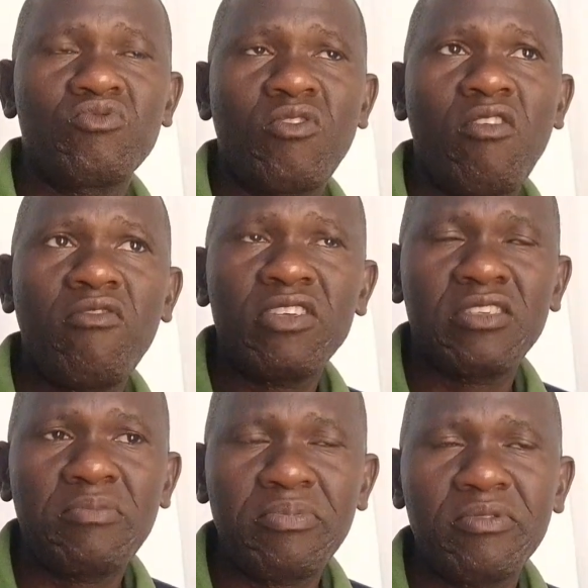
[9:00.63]
offer
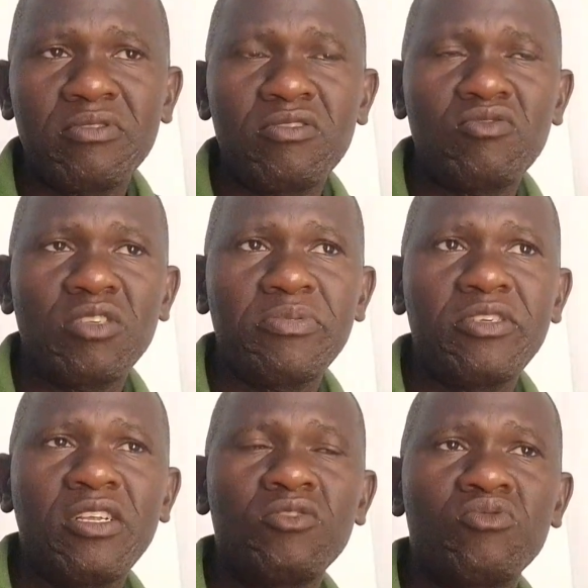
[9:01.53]
support,
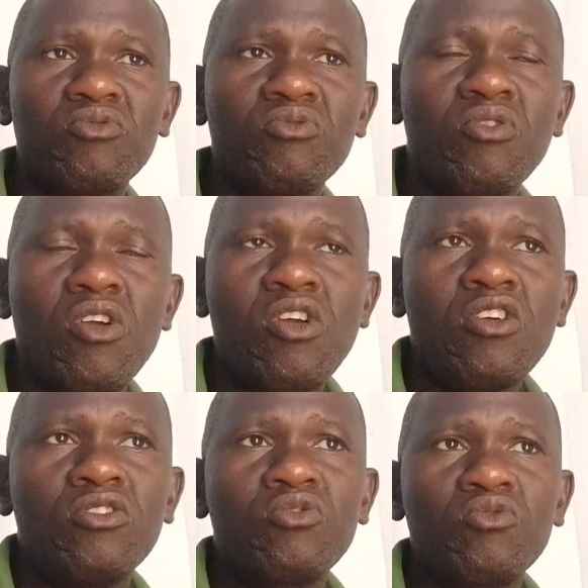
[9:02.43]
especially to
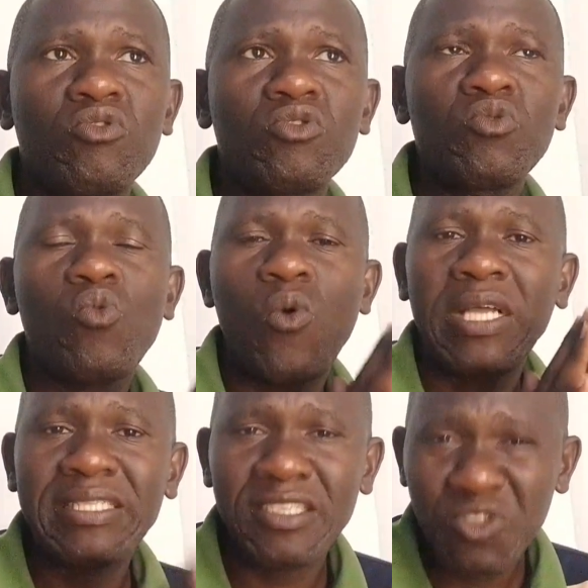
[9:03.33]
those who
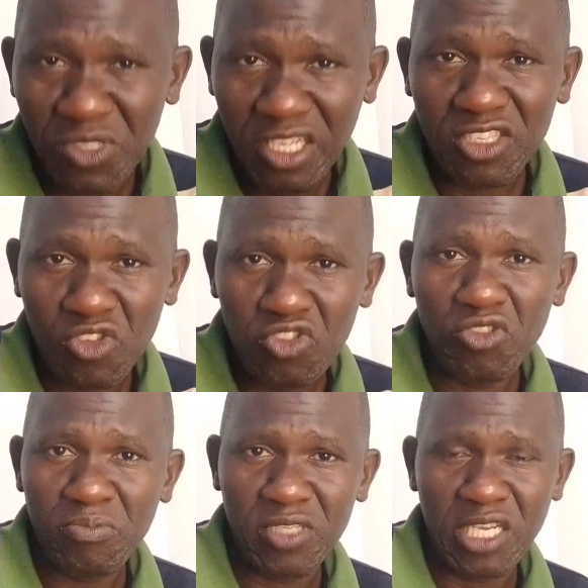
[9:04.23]
wanted to start
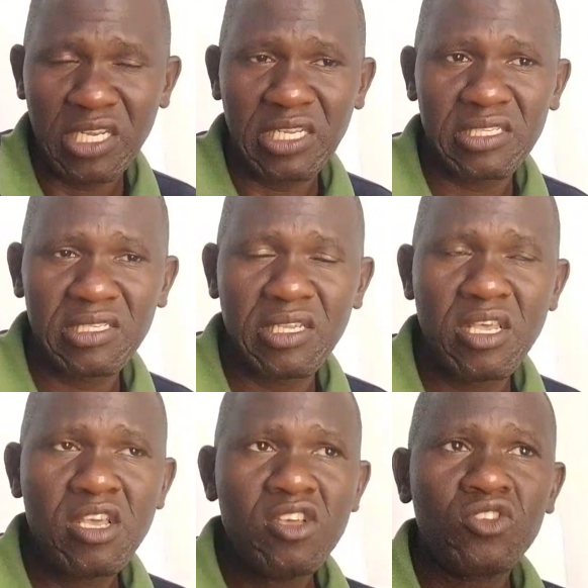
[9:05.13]
YouTube channels.
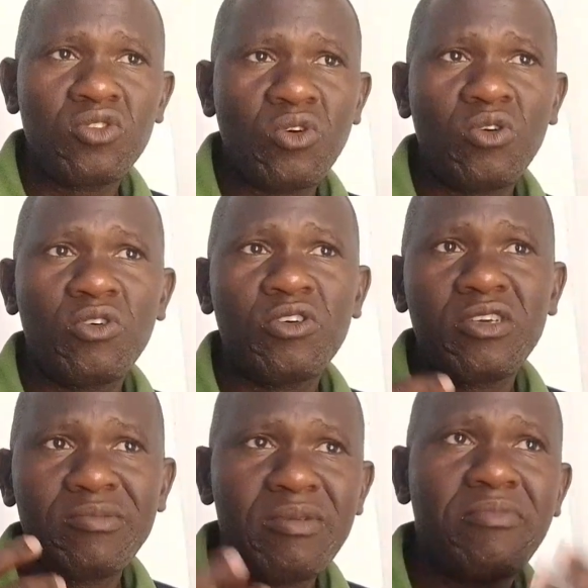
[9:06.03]
So
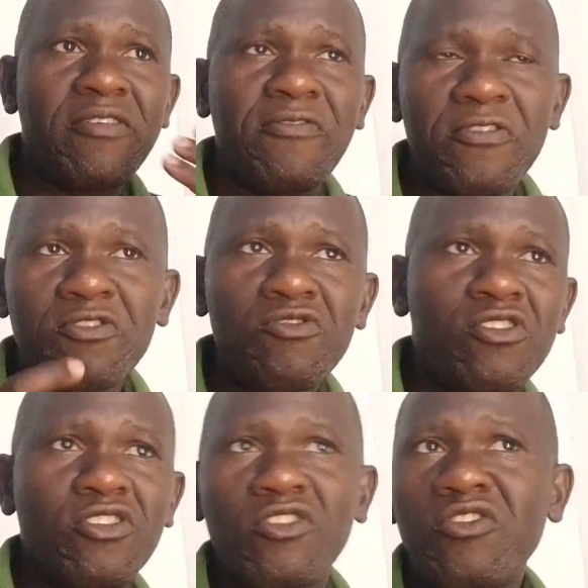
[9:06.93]
remember, for you to
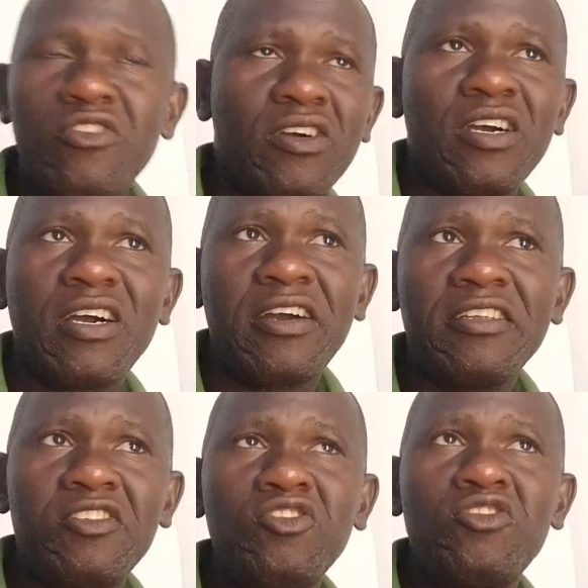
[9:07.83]
grow in
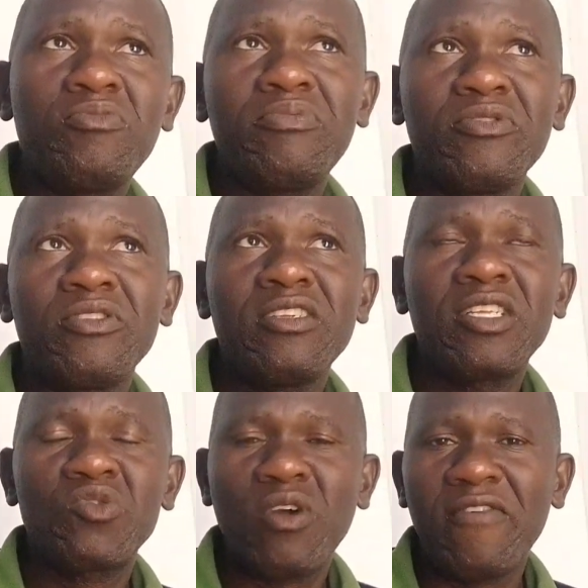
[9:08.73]
YouTube, you needed
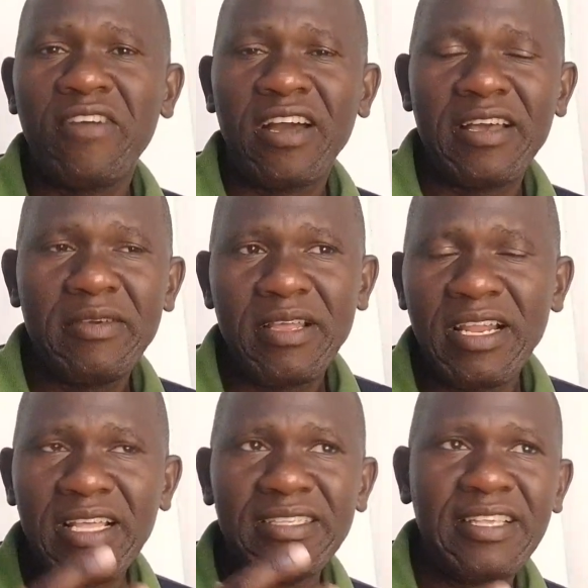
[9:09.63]
to have
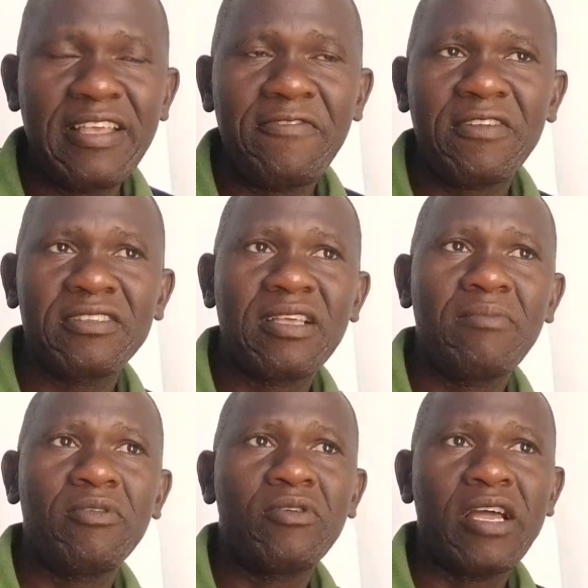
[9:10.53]
let's say, for
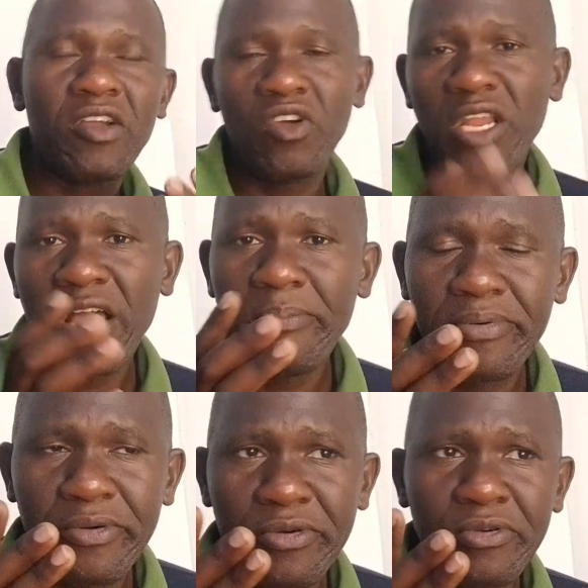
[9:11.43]
example, a collab
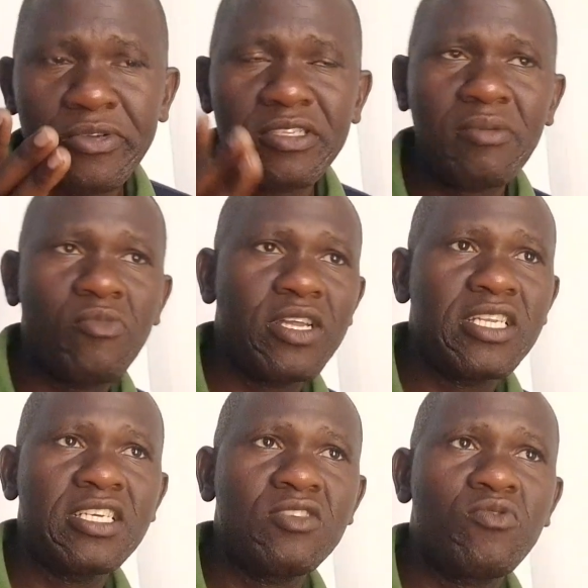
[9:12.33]
with
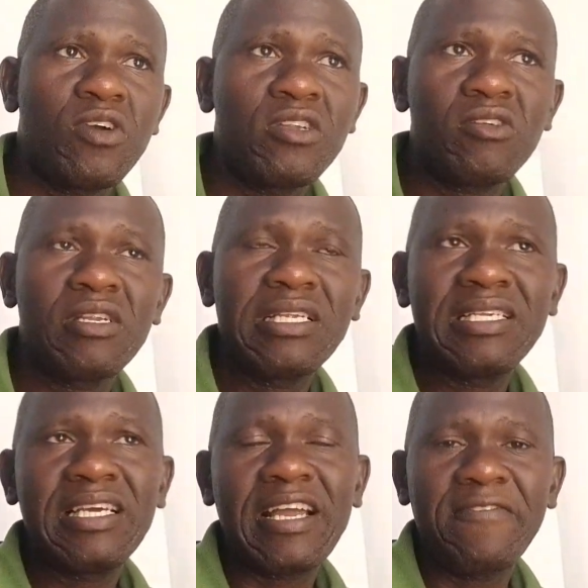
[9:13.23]
somebody who had already
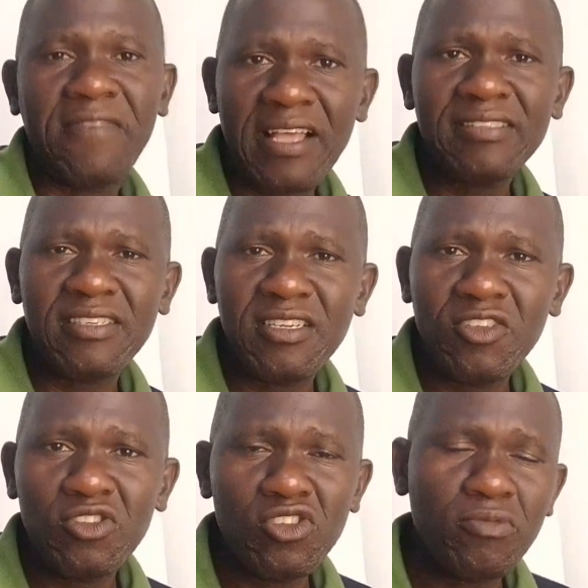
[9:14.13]
advanced in
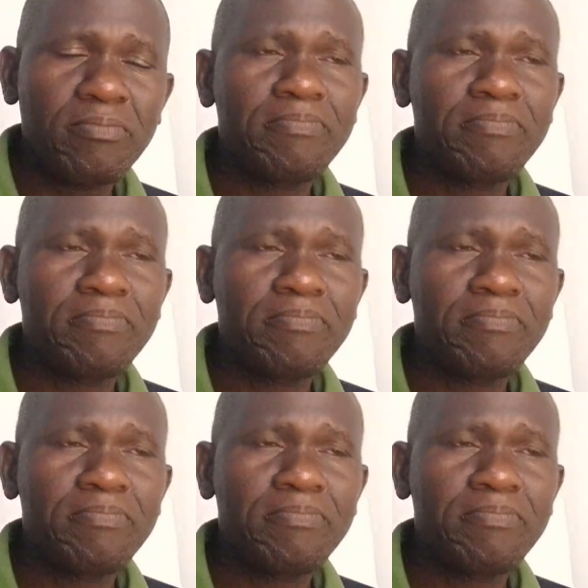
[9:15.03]
YouTube.